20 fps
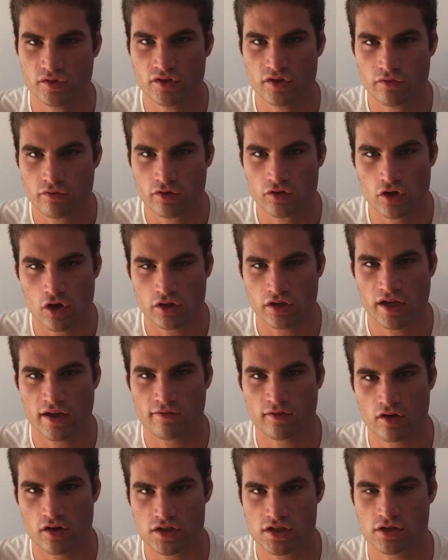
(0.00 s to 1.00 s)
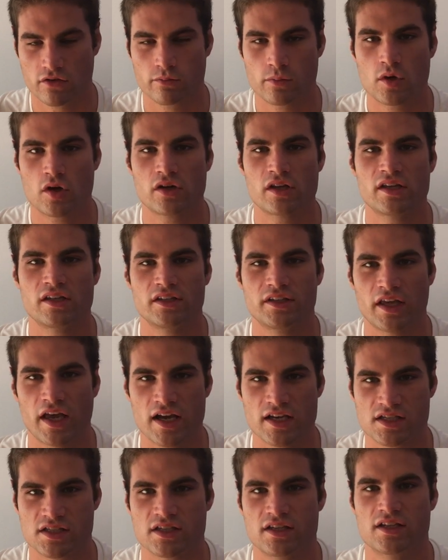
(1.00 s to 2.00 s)
you don't have lots of money.
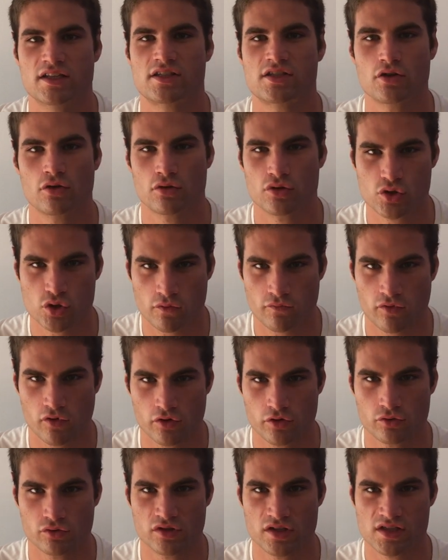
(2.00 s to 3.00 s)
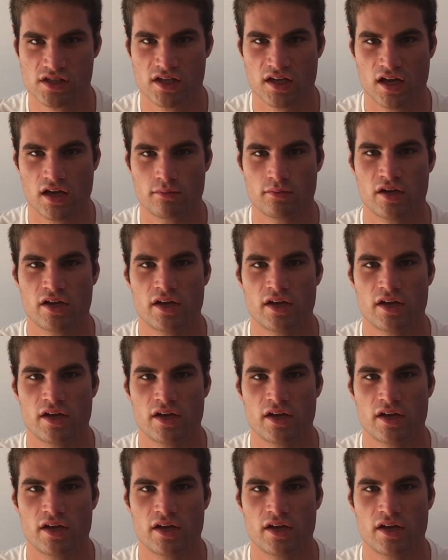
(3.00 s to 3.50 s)
Yes, it's also for you this game.